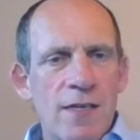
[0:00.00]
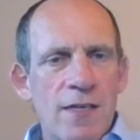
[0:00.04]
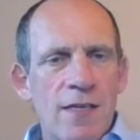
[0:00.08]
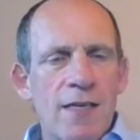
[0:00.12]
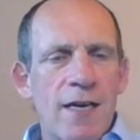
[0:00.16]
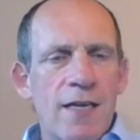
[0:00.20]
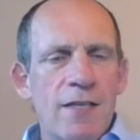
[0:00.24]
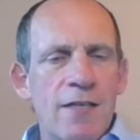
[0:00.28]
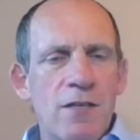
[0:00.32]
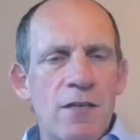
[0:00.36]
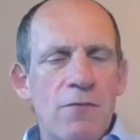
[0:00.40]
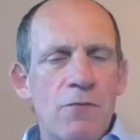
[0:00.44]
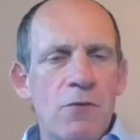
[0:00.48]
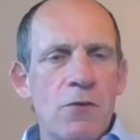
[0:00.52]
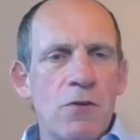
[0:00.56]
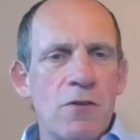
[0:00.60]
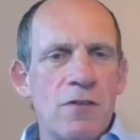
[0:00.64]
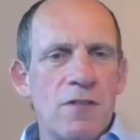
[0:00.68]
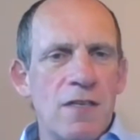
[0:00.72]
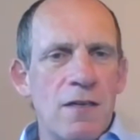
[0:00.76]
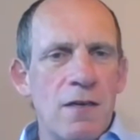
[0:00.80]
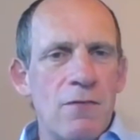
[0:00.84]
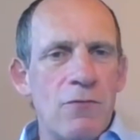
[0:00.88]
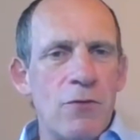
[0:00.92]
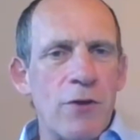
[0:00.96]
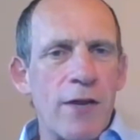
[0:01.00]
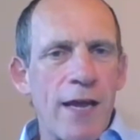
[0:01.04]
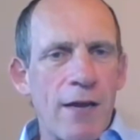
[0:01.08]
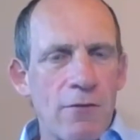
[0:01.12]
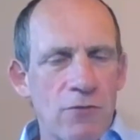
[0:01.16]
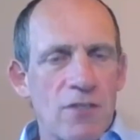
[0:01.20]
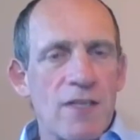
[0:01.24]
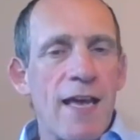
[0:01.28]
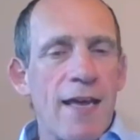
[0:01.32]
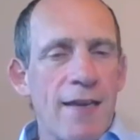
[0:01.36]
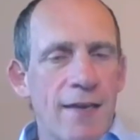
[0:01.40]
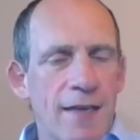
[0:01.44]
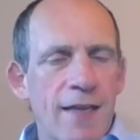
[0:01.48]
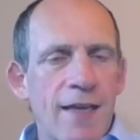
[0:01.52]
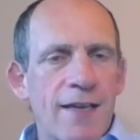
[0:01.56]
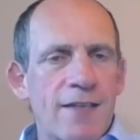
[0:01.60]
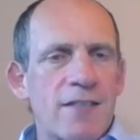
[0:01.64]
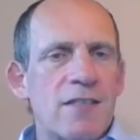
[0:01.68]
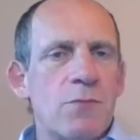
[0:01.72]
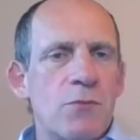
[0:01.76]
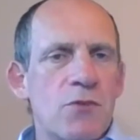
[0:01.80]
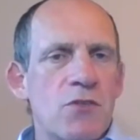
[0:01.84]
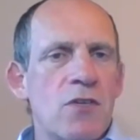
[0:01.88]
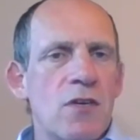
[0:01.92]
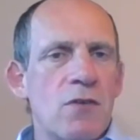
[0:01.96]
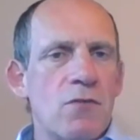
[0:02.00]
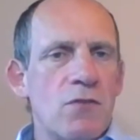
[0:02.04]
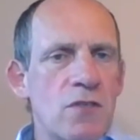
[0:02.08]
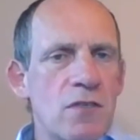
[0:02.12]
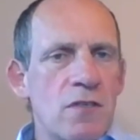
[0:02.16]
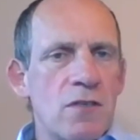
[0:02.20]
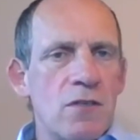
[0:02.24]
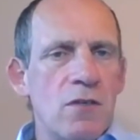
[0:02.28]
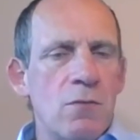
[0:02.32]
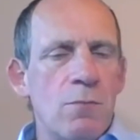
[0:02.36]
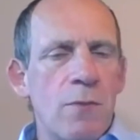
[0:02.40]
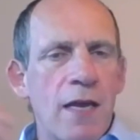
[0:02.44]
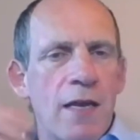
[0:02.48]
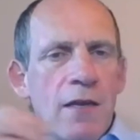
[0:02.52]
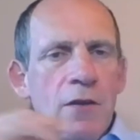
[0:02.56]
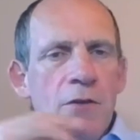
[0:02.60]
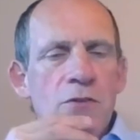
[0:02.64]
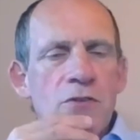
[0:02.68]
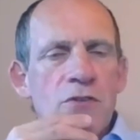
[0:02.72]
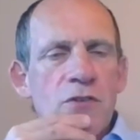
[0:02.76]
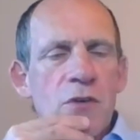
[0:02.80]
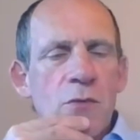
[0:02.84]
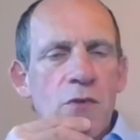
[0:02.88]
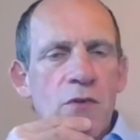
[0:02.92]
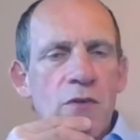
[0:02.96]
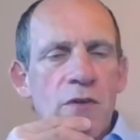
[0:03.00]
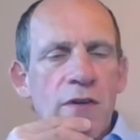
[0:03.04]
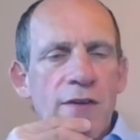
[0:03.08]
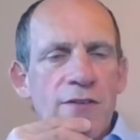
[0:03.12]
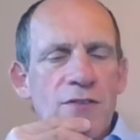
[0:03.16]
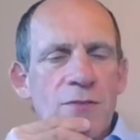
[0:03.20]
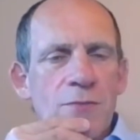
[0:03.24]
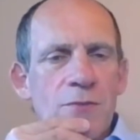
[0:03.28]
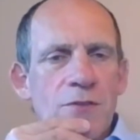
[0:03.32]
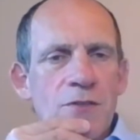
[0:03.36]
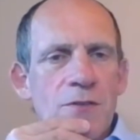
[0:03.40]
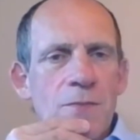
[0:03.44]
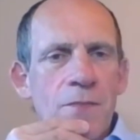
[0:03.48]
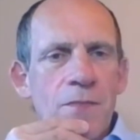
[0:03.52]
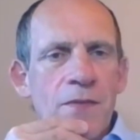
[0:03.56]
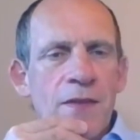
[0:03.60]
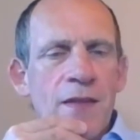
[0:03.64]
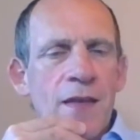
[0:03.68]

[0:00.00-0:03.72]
And if you're not delivering outstanding customer service, you may lose some of your customers.